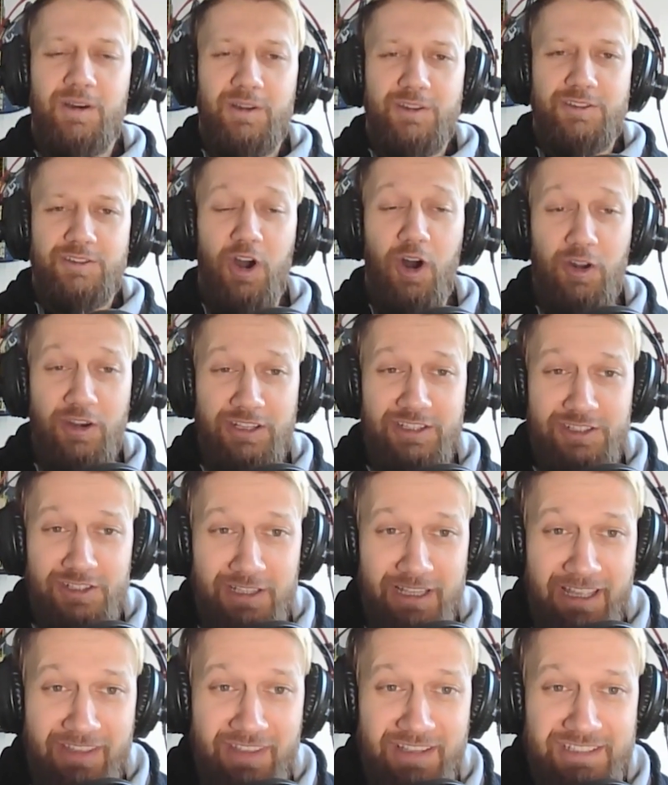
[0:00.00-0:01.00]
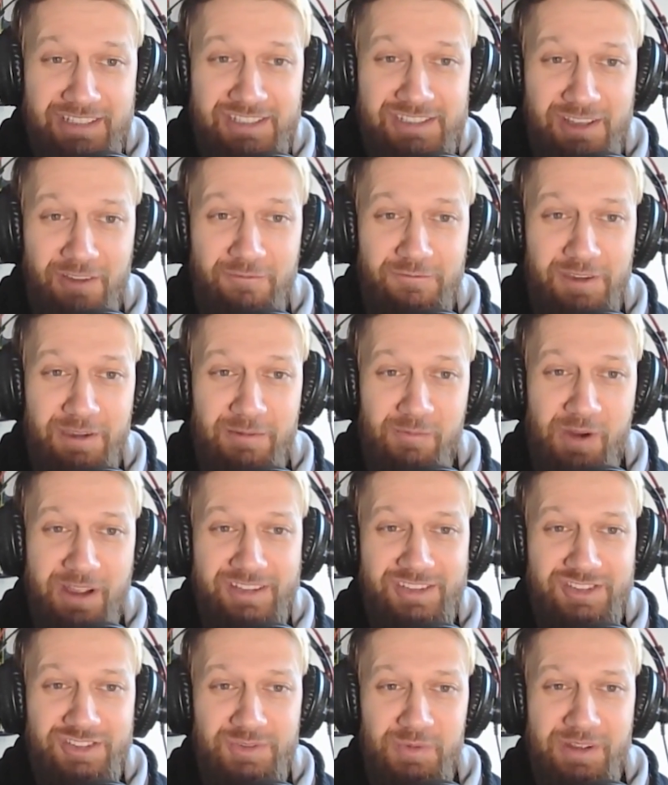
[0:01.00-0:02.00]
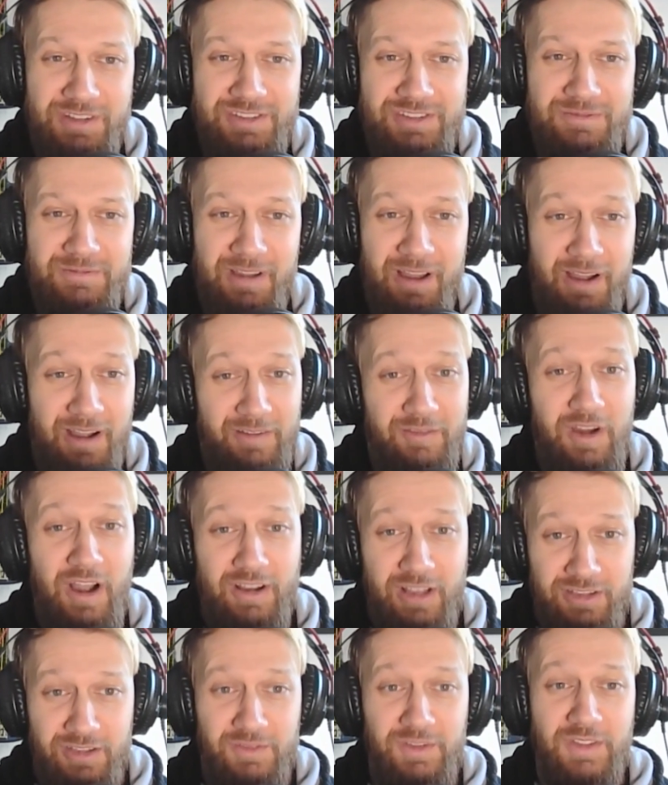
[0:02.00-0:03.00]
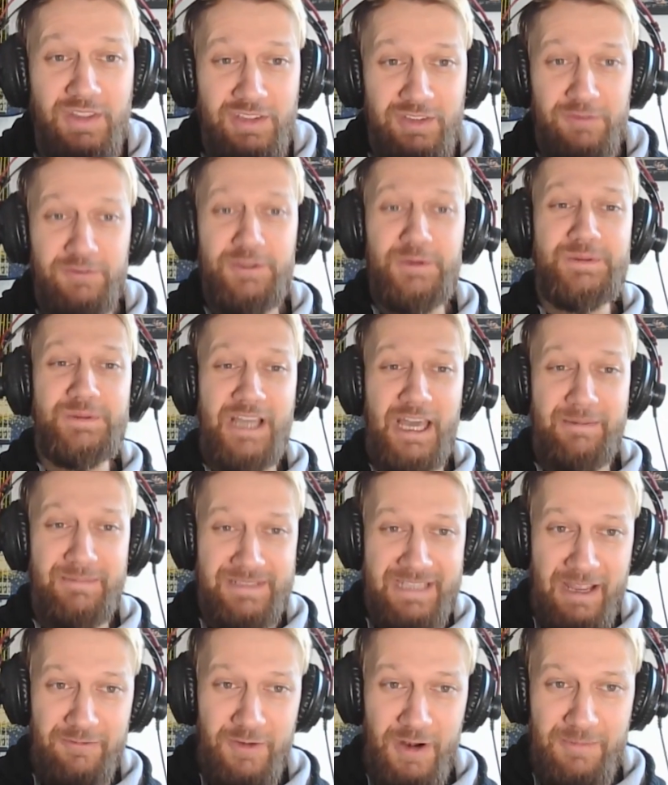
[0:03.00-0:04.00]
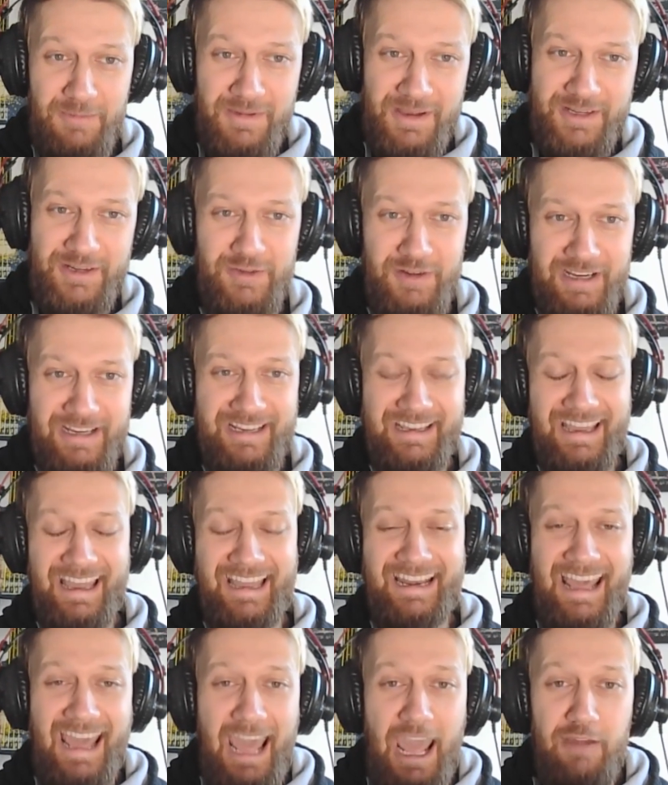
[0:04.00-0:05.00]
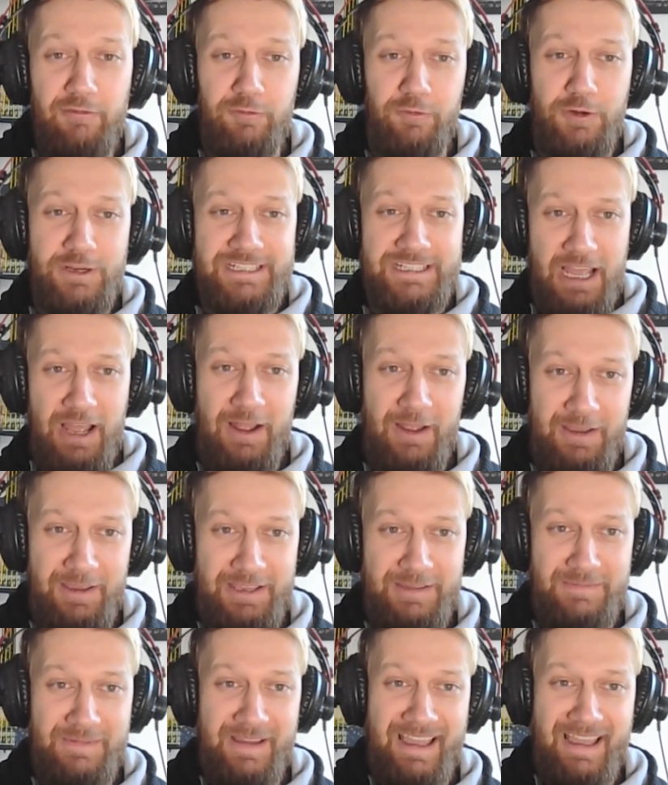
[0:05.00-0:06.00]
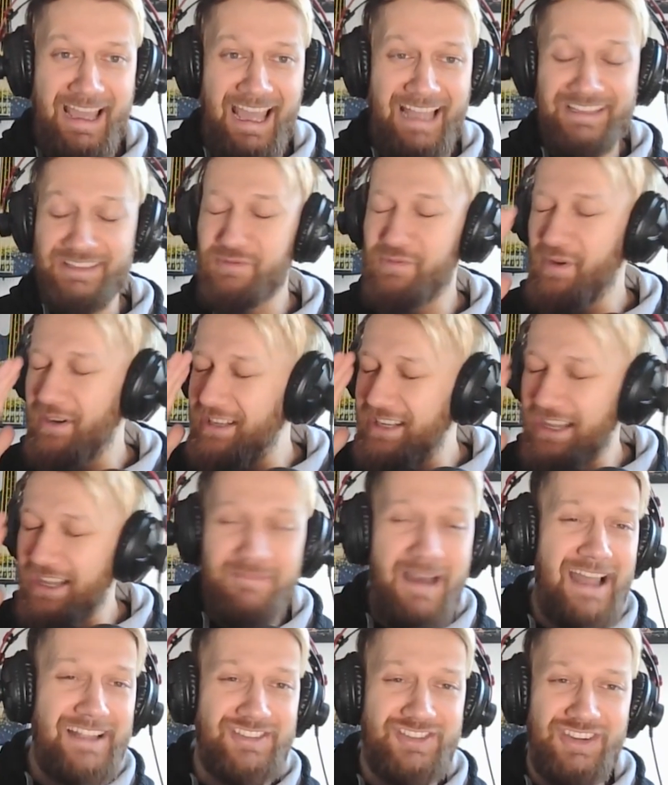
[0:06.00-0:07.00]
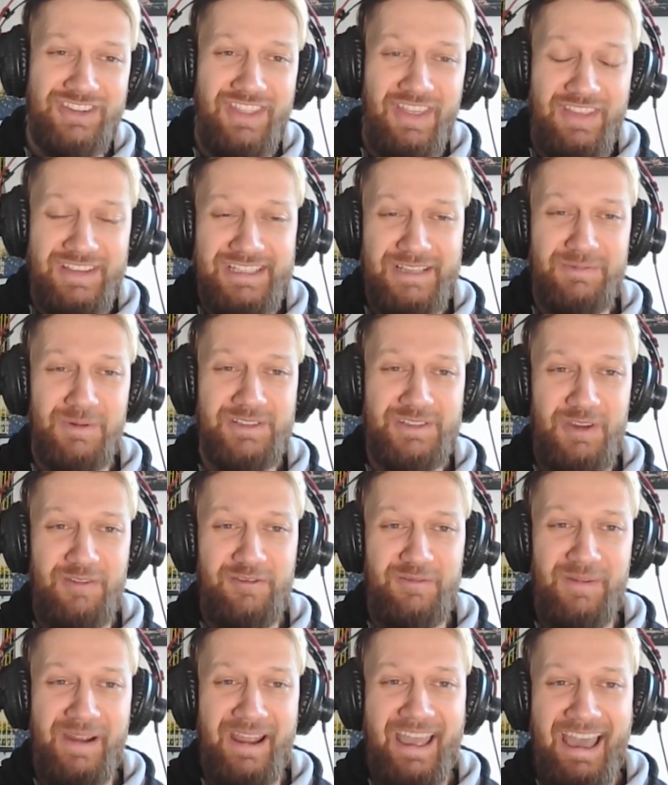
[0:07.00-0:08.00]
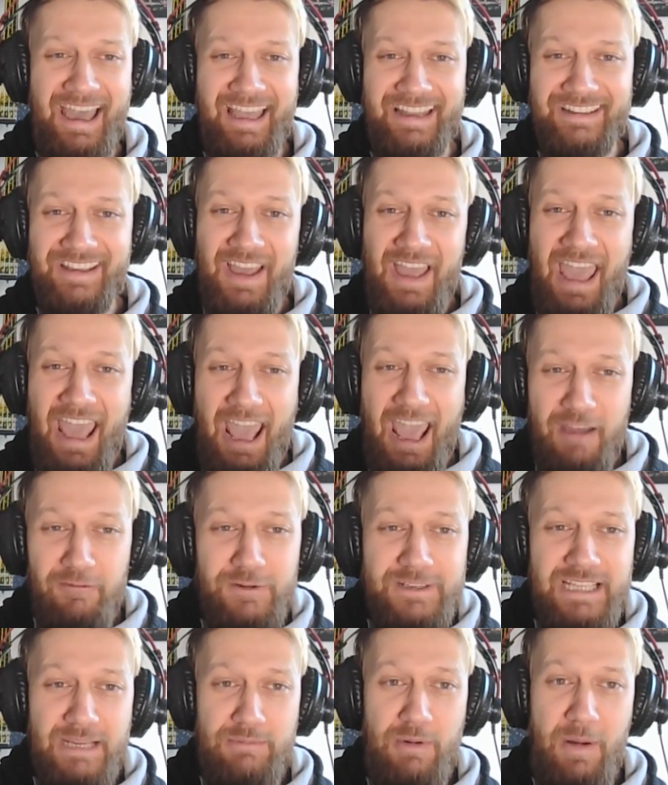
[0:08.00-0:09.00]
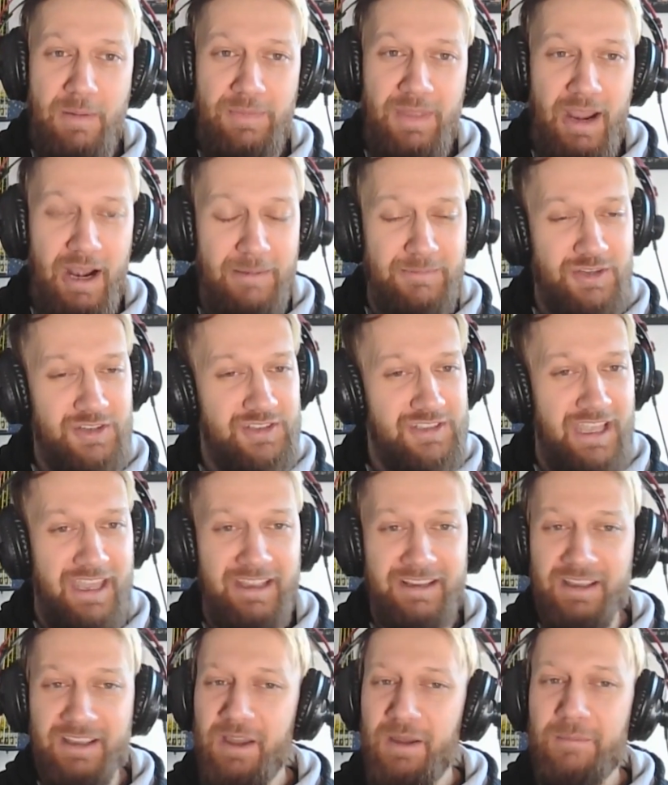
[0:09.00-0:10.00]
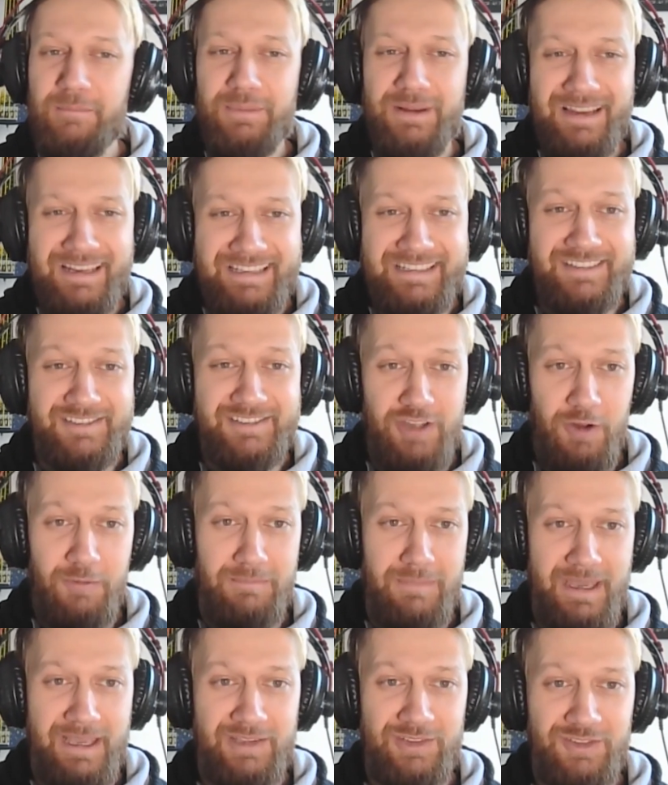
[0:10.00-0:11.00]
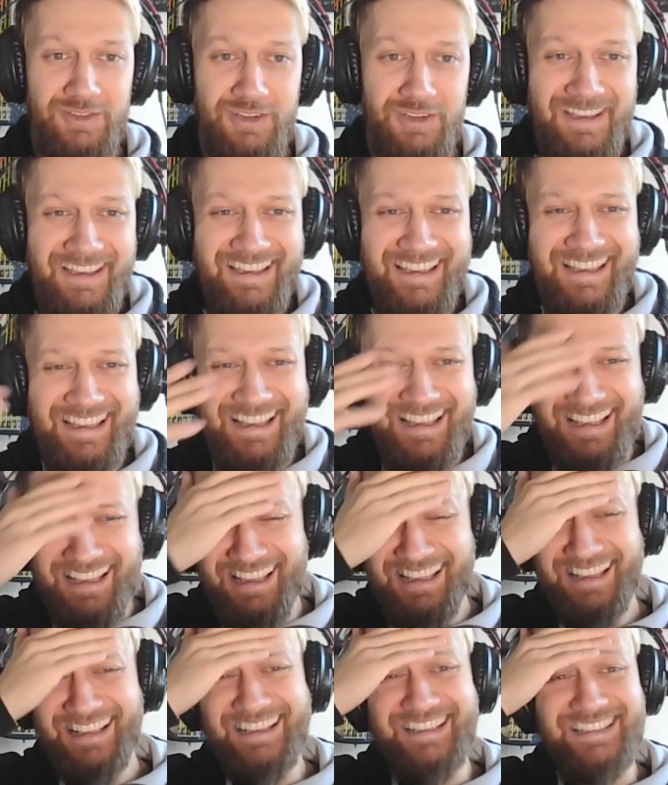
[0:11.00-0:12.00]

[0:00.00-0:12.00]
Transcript: Honestly, and this is something which guys, I've done this a few times now throughout my career, and every time, and you wouldn't imagine that this is what's going through my head, every time I'm up there, I'm just saying, please don't miss. Because